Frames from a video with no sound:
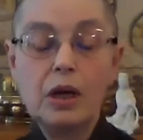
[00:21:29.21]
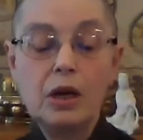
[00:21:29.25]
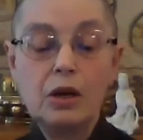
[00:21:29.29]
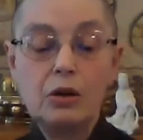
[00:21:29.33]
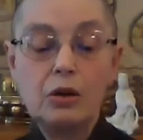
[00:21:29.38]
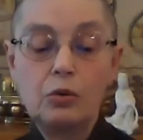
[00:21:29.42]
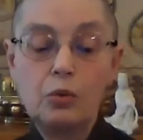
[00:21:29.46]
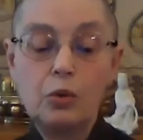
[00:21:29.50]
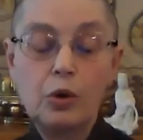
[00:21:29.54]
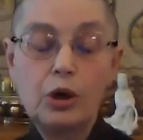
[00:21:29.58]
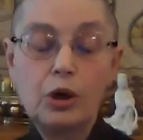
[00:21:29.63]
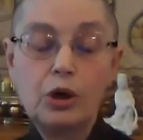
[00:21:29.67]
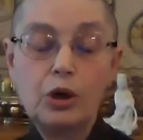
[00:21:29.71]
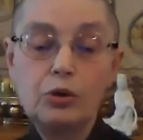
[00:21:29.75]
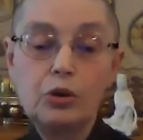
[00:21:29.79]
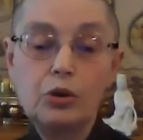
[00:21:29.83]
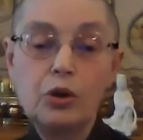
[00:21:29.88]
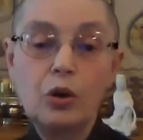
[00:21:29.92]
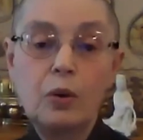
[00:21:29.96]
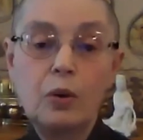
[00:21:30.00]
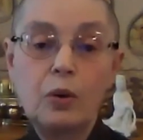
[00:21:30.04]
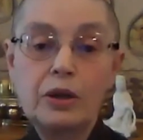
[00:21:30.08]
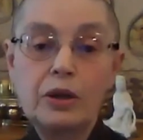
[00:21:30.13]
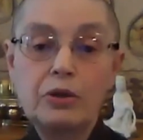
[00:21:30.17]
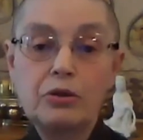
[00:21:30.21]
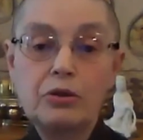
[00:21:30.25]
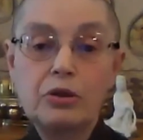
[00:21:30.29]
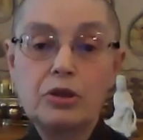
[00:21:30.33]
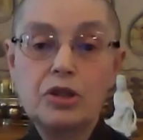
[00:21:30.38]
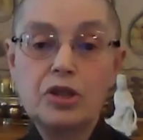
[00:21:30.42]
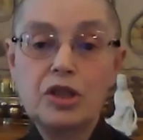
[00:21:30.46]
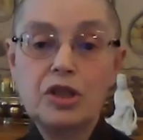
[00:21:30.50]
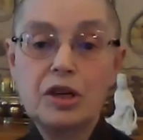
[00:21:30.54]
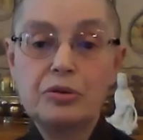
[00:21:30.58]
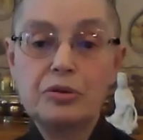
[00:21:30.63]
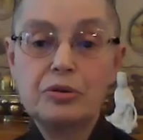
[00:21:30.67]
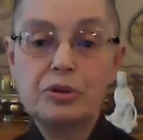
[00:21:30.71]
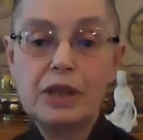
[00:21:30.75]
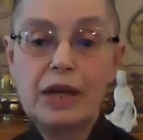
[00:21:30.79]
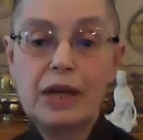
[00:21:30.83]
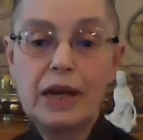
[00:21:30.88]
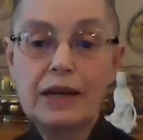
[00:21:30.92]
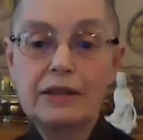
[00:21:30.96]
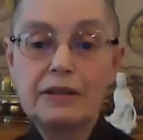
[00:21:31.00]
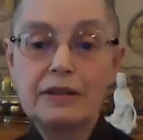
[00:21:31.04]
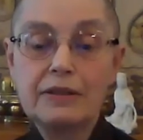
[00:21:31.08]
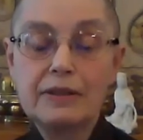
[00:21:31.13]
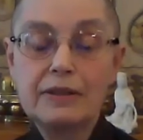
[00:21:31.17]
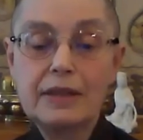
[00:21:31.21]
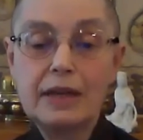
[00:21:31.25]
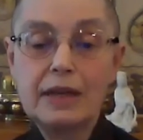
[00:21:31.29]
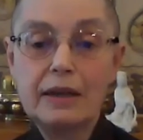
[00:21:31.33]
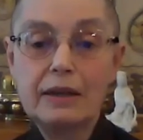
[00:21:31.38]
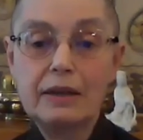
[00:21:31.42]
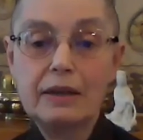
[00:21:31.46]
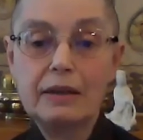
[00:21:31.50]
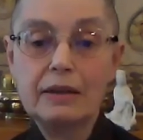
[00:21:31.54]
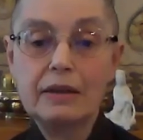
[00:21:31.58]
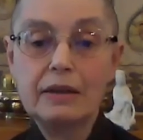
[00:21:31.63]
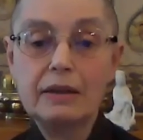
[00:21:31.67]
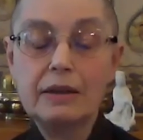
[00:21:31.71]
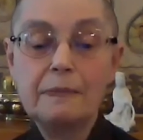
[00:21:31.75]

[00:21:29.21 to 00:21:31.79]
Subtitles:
where you go under a general anesthetic.